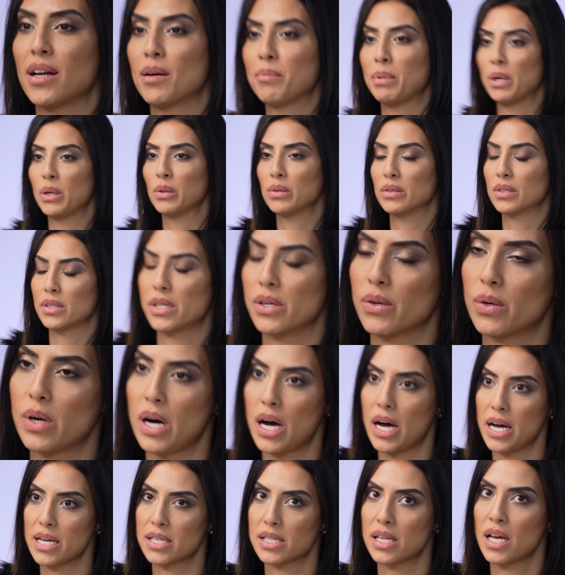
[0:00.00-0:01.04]
about the you
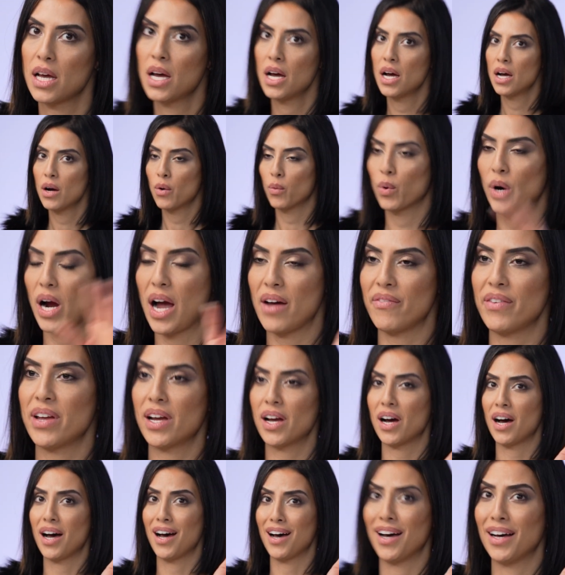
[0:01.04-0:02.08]
guys. We're having
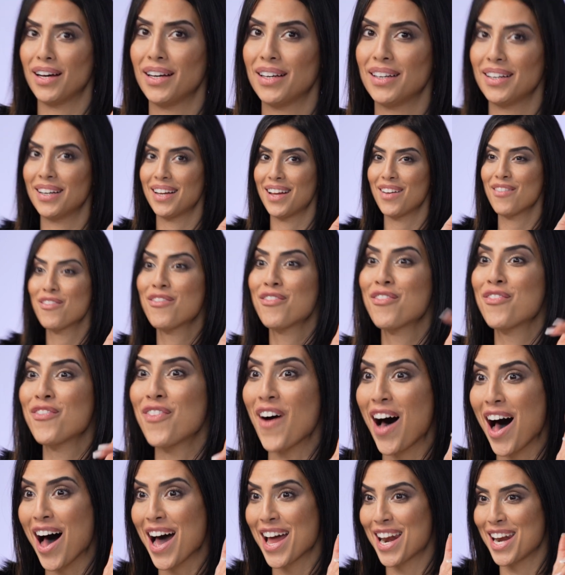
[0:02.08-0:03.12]
a
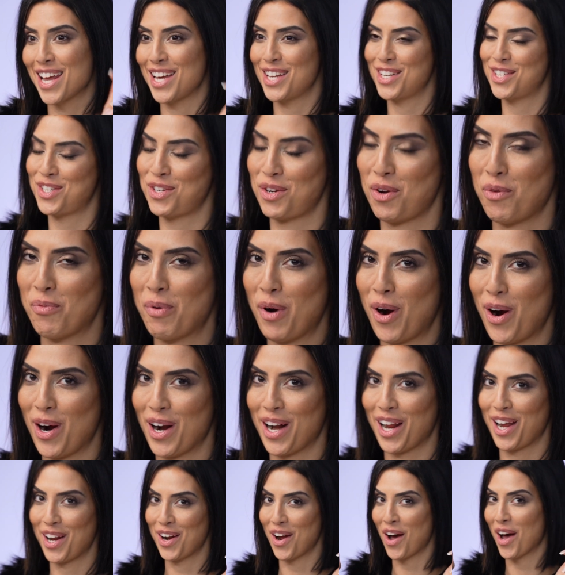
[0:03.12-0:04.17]
fondue
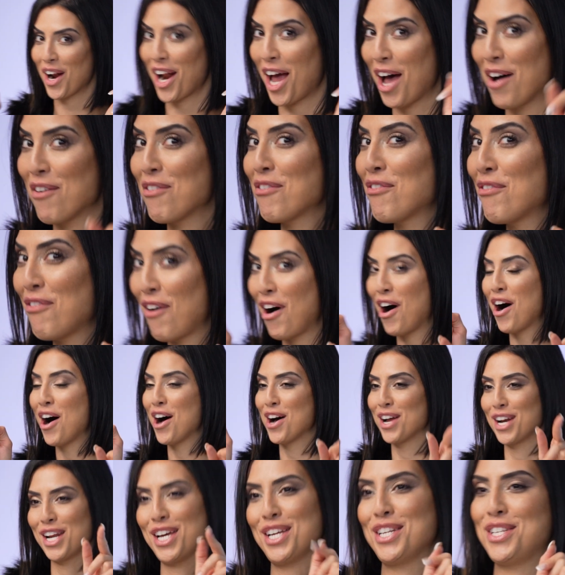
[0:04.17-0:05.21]
party, not a
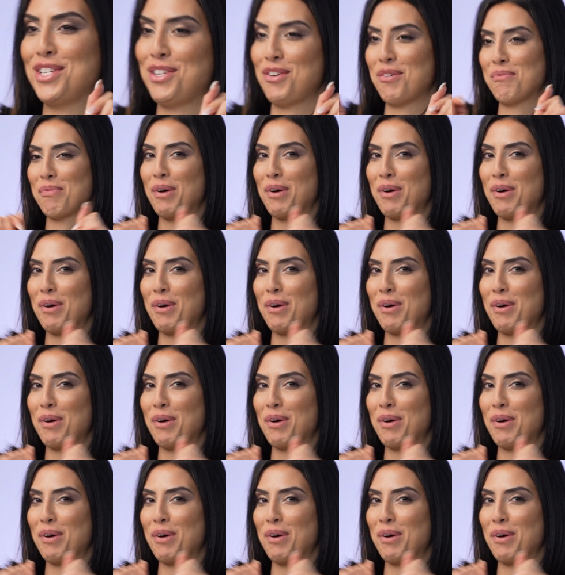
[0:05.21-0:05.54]
fondue